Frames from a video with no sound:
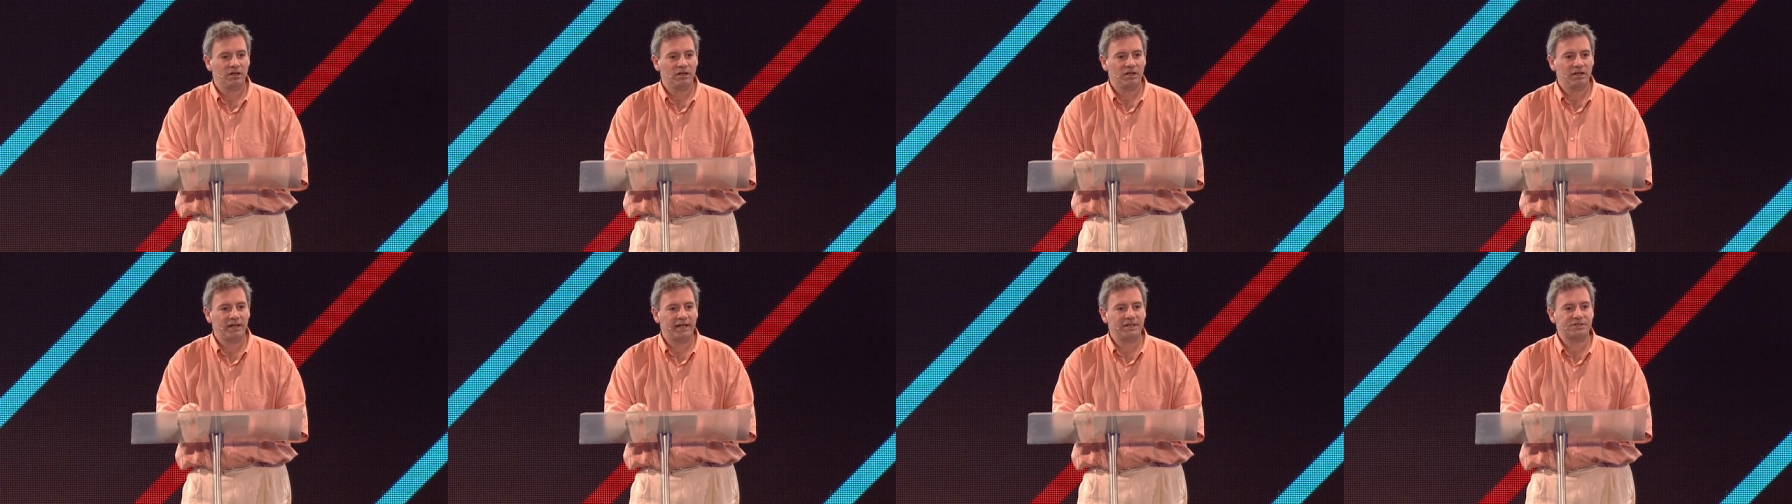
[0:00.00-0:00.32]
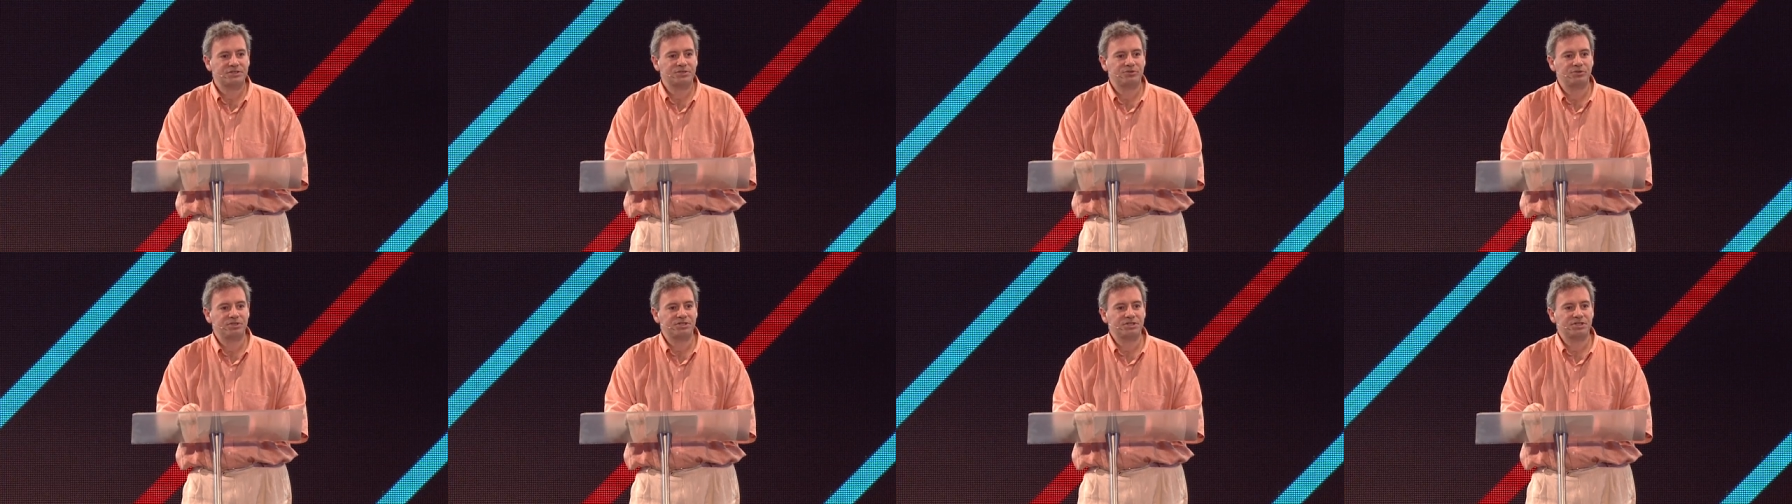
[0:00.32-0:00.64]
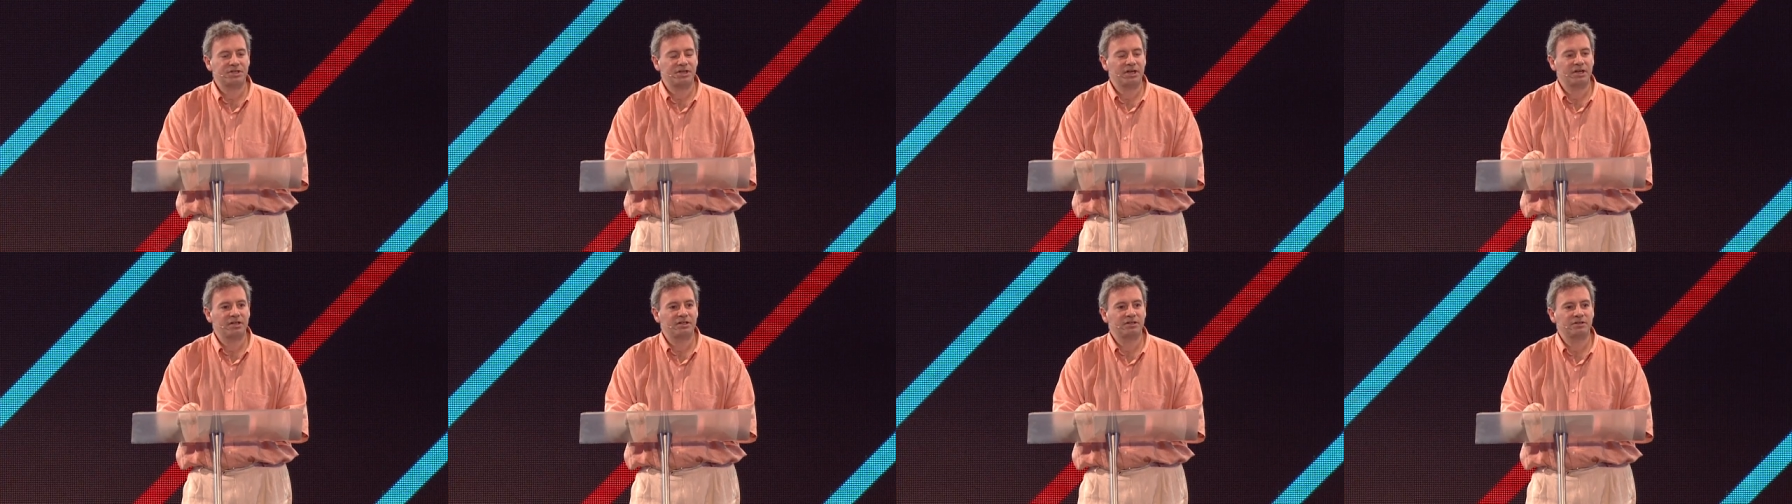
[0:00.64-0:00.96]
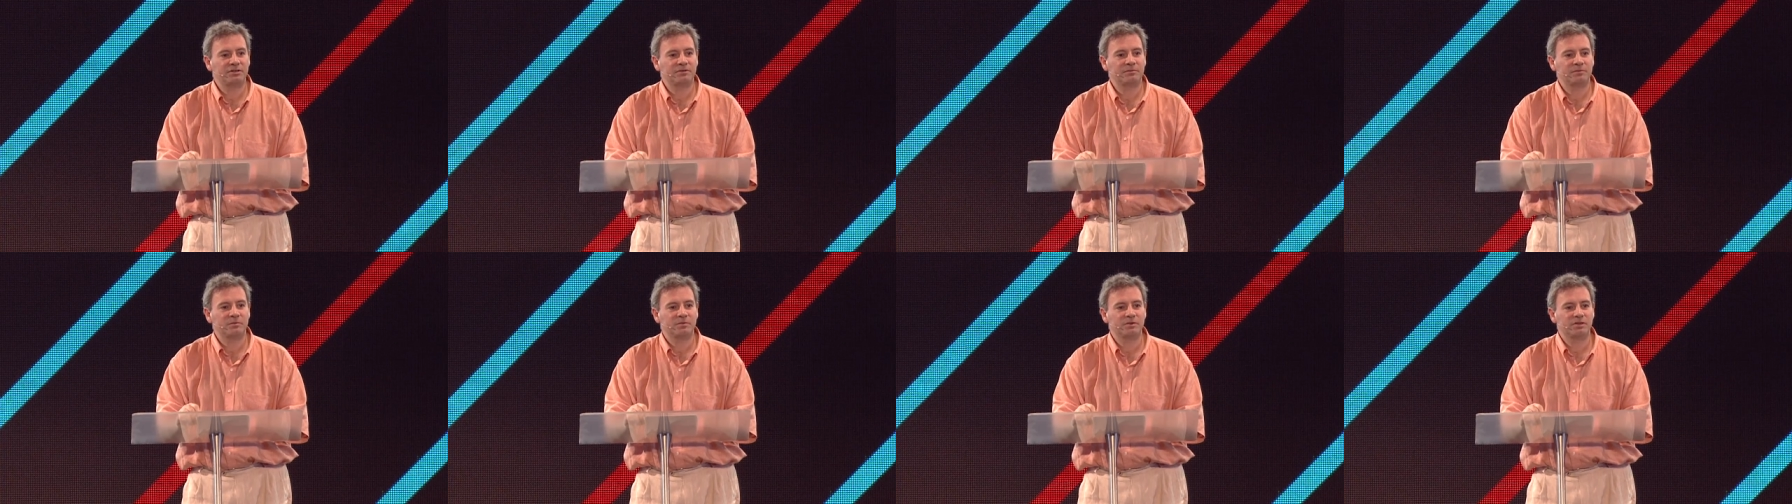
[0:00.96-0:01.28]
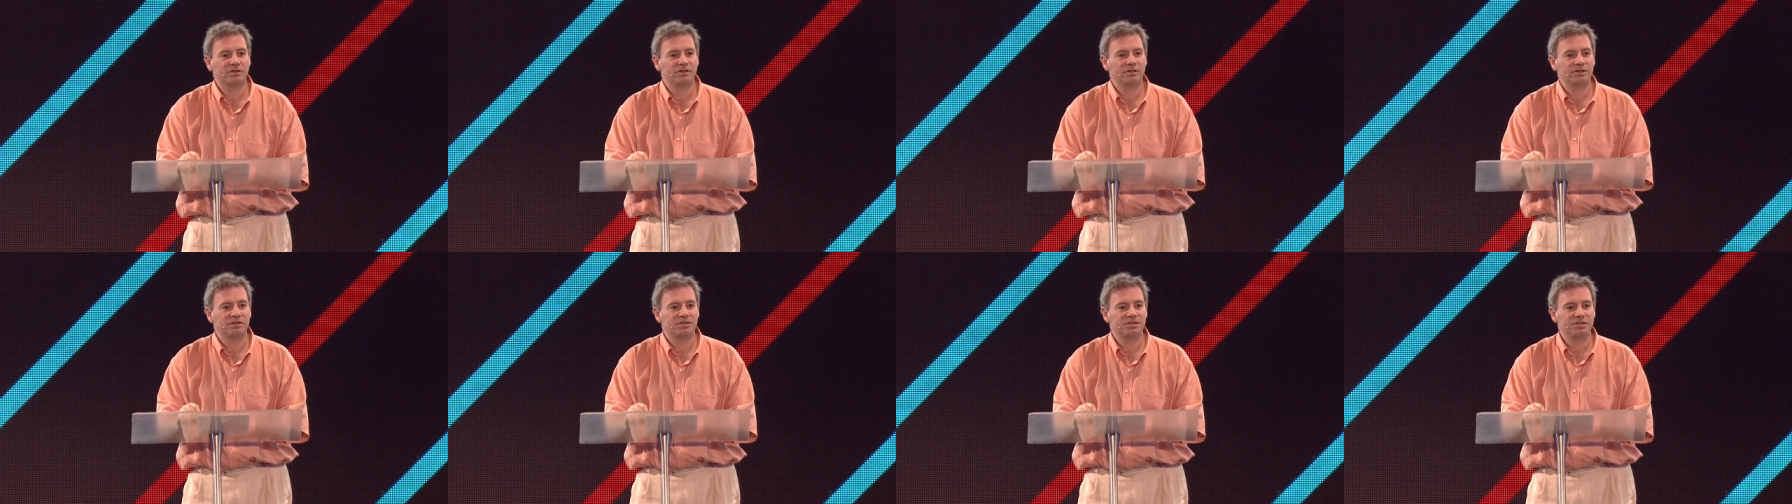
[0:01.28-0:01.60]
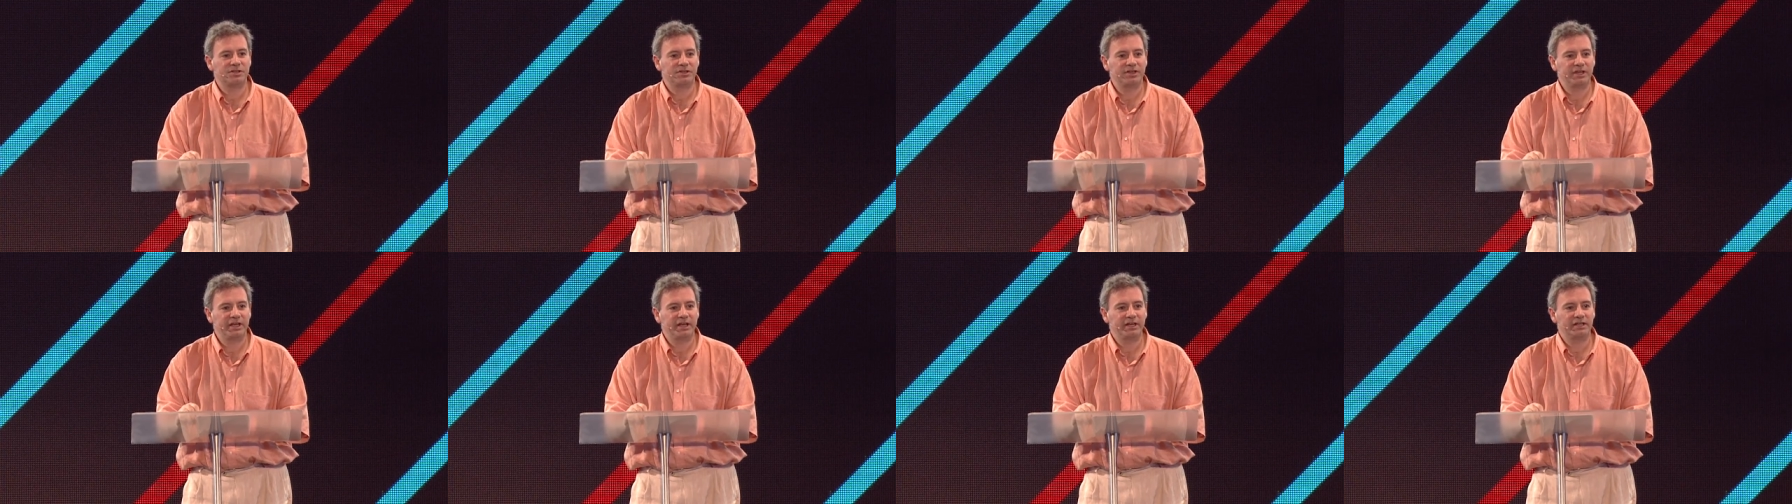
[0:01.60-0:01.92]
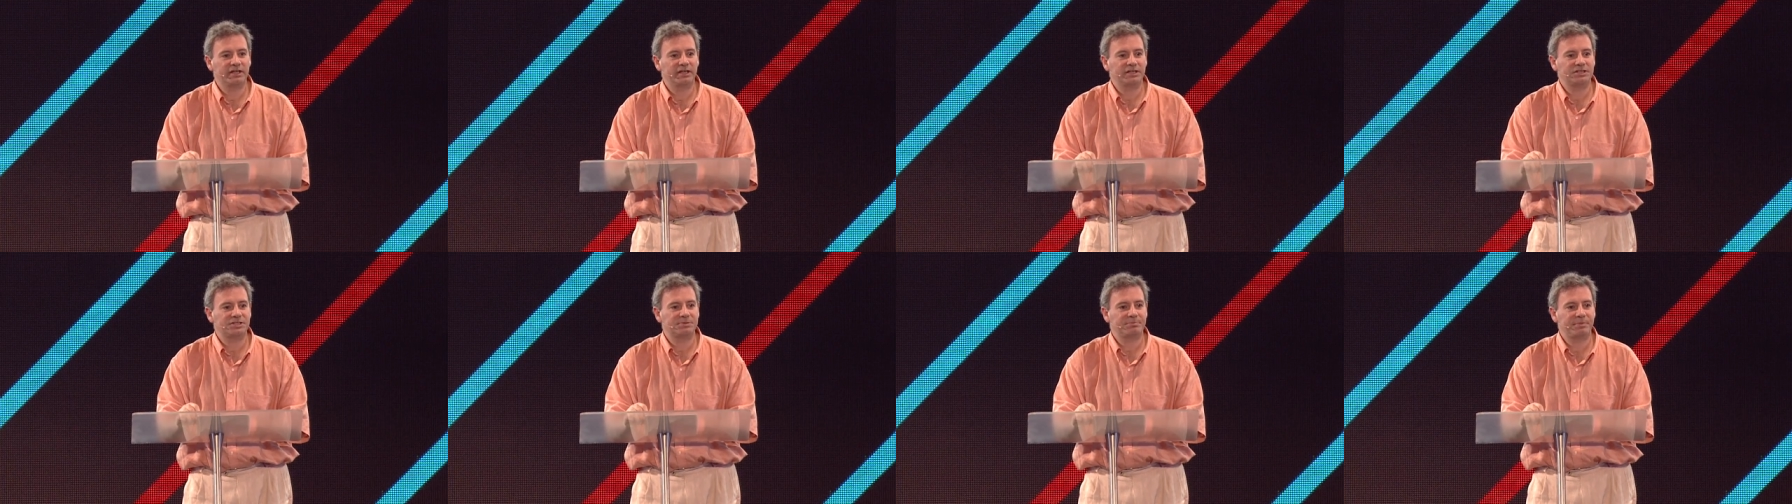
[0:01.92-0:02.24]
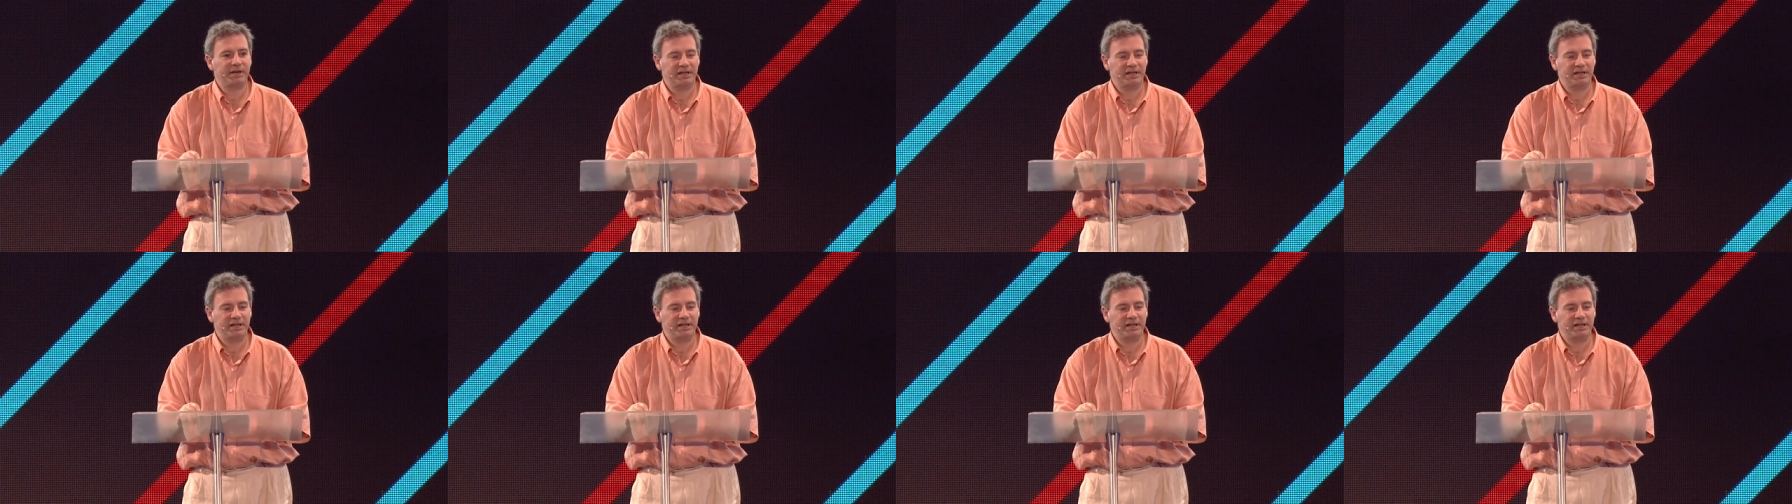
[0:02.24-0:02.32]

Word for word: Let's return to the English